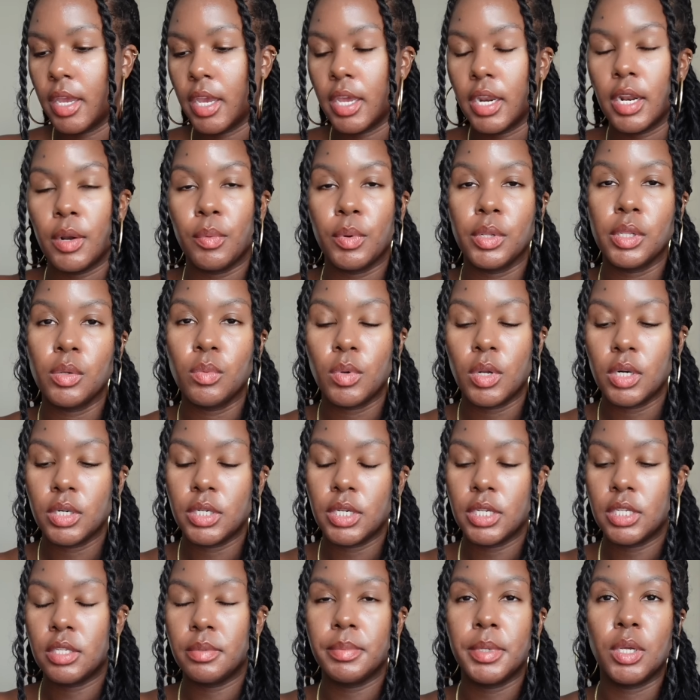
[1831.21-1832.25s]
And I really wanted
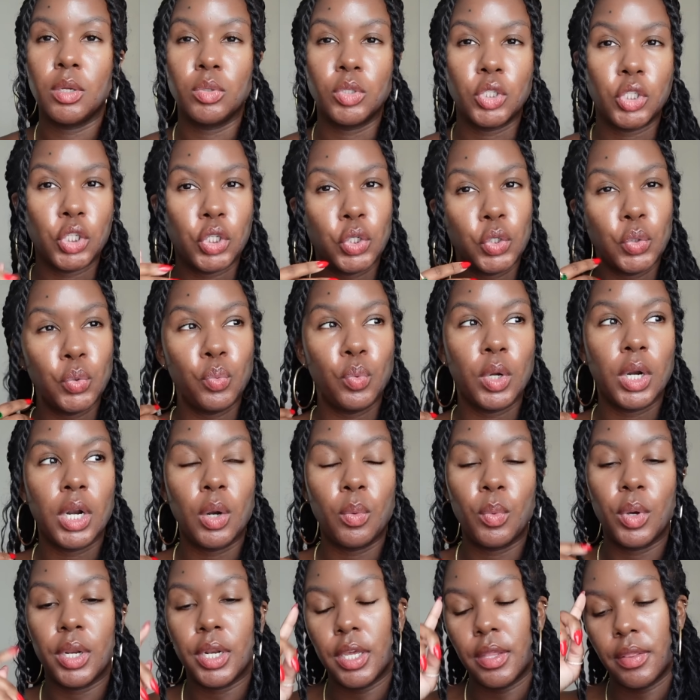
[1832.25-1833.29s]
to smell two when I
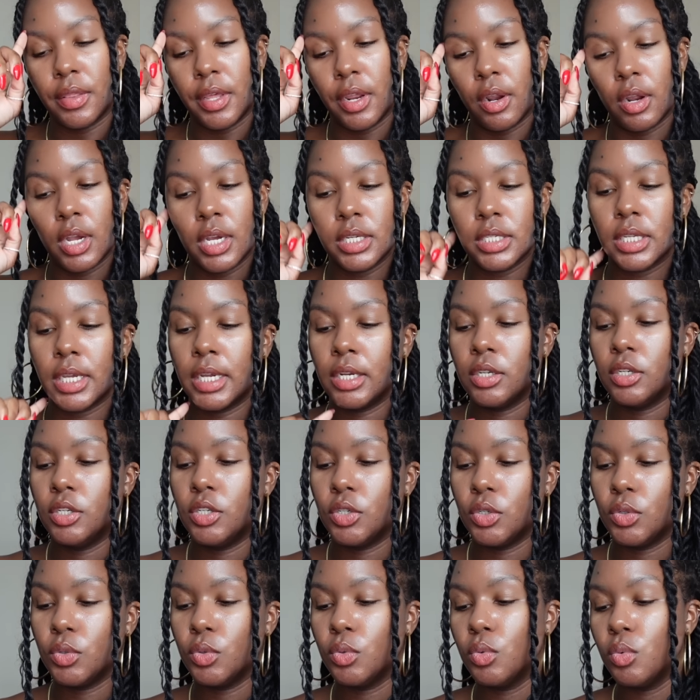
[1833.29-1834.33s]
went in there because I
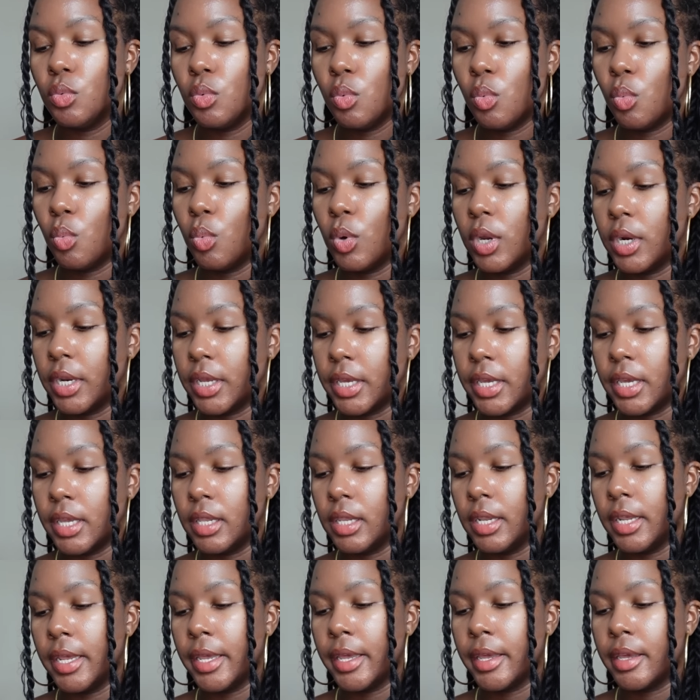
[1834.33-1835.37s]
do want to
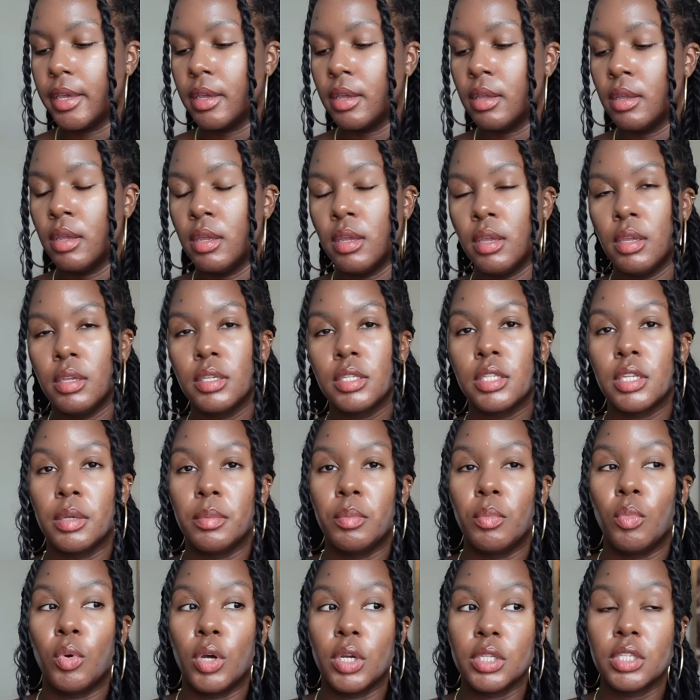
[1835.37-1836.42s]
get like
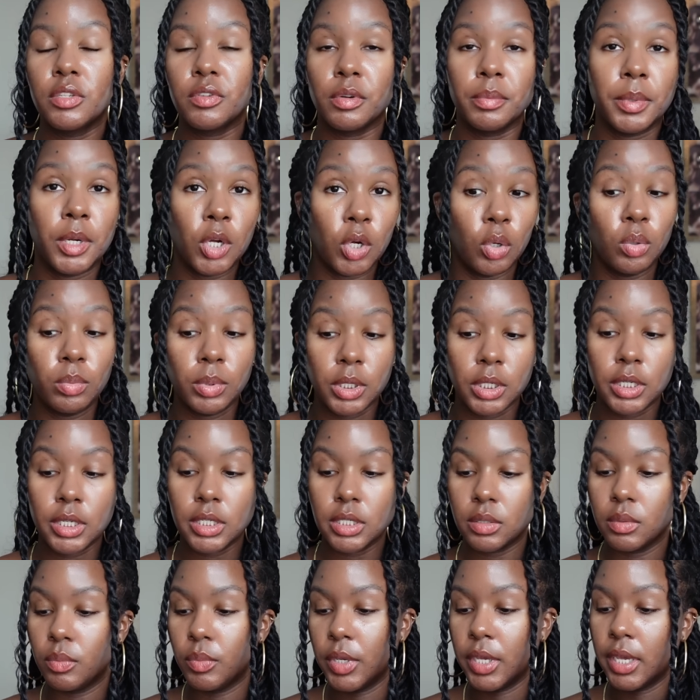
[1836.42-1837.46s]
some ones from Home
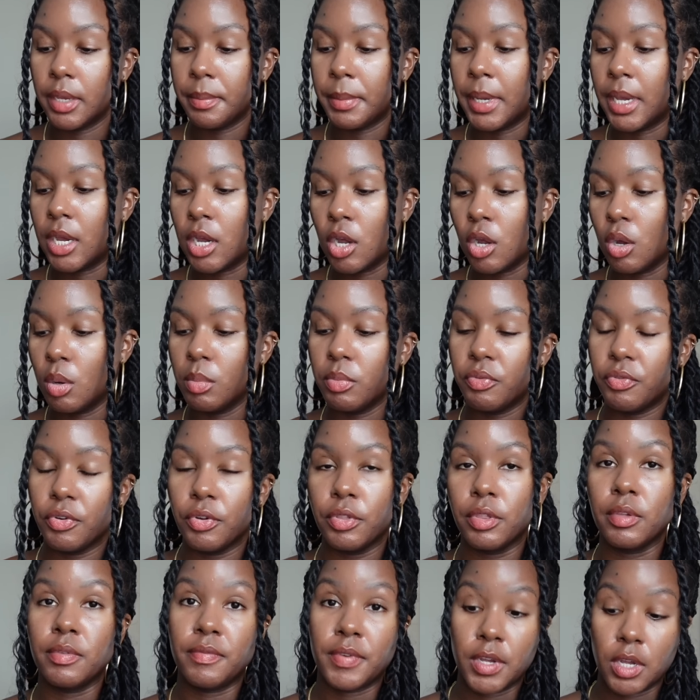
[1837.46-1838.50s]
Goods when we get back home
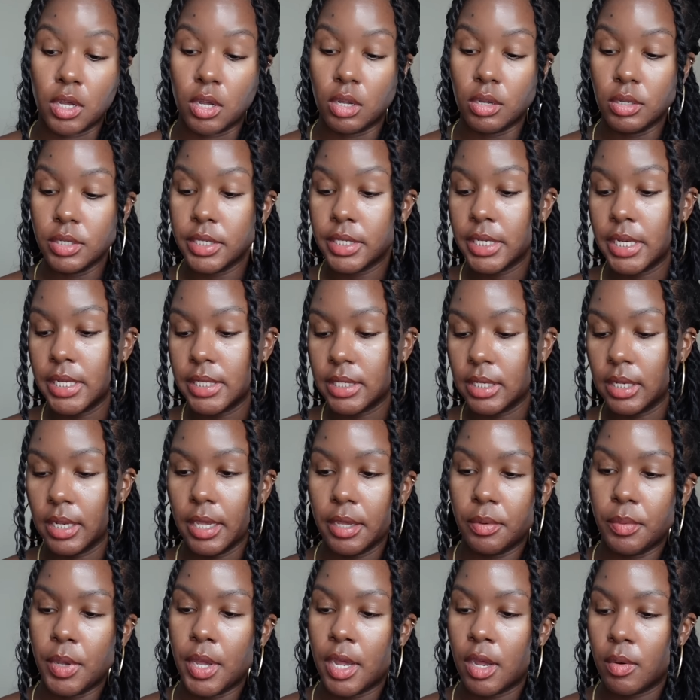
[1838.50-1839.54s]
for the fall season.
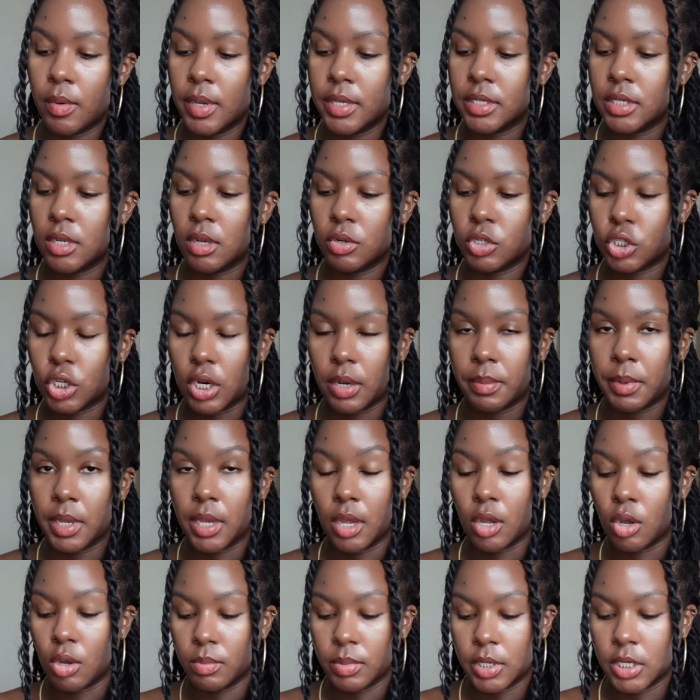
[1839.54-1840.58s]
Like we always go shopping
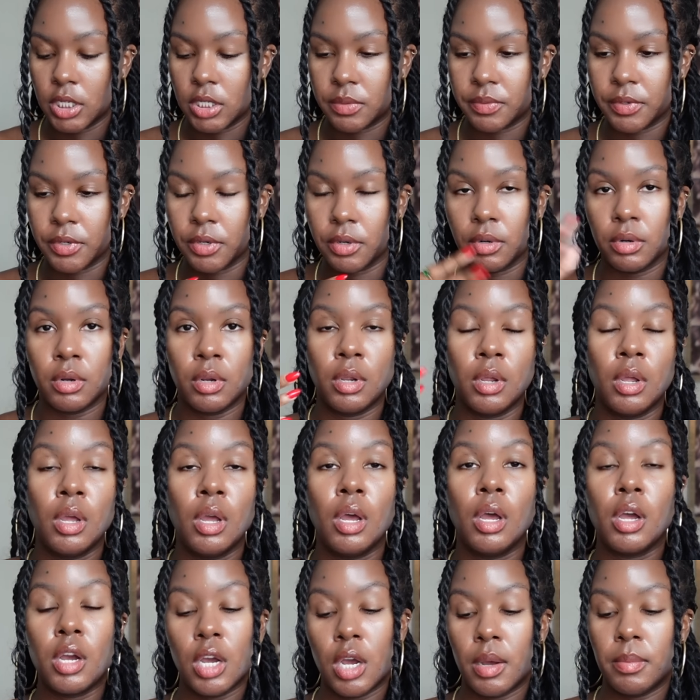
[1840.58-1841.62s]
at Home Goods for
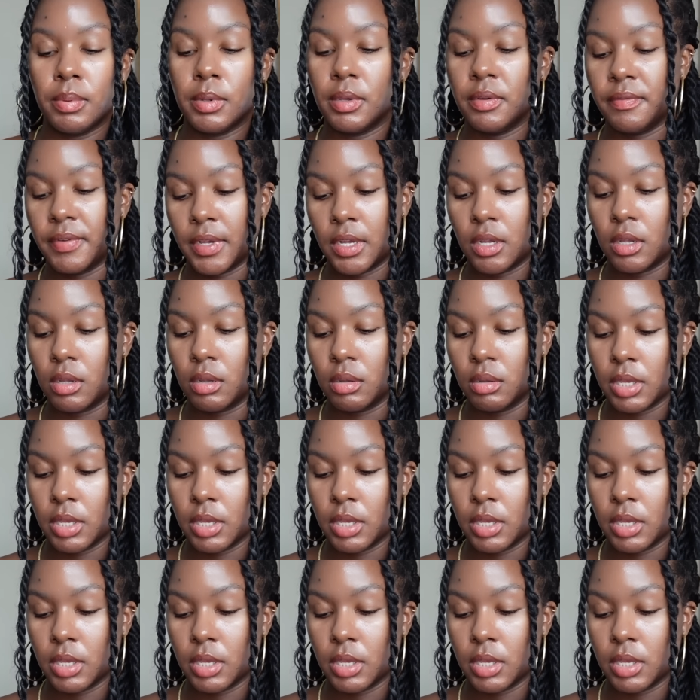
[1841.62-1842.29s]
a couple of fall